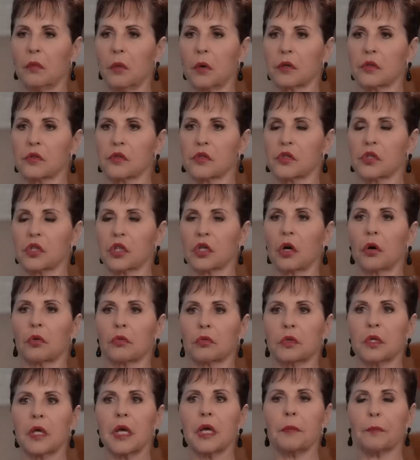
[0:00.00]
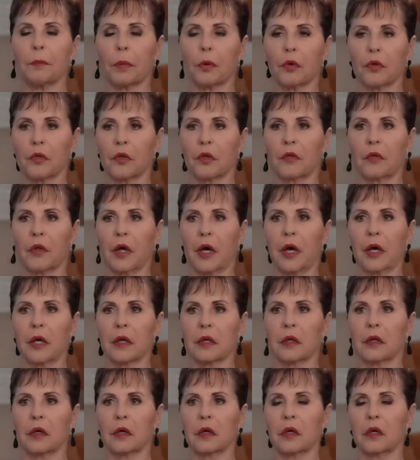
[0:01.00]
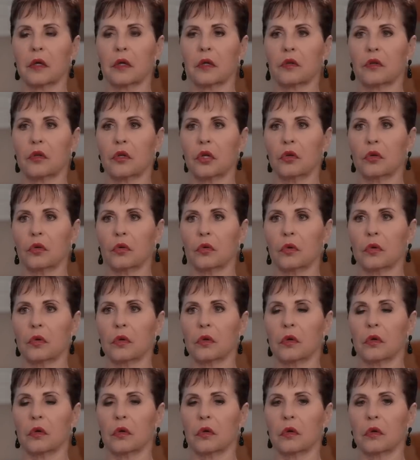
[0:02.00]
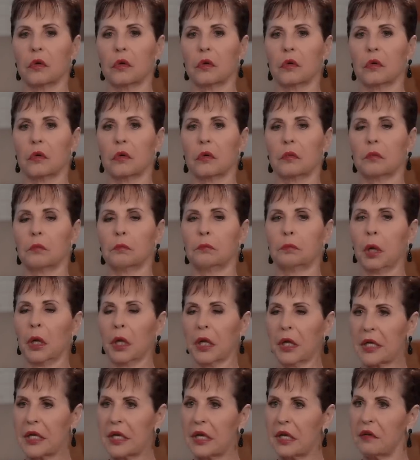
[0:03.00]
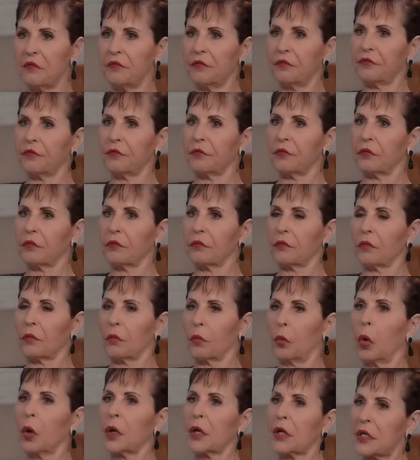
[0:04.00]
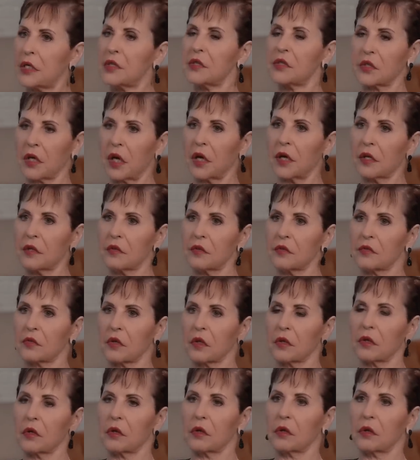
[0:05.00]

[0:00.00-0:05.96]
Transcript: he wants us to go deeper than that to believe what he says,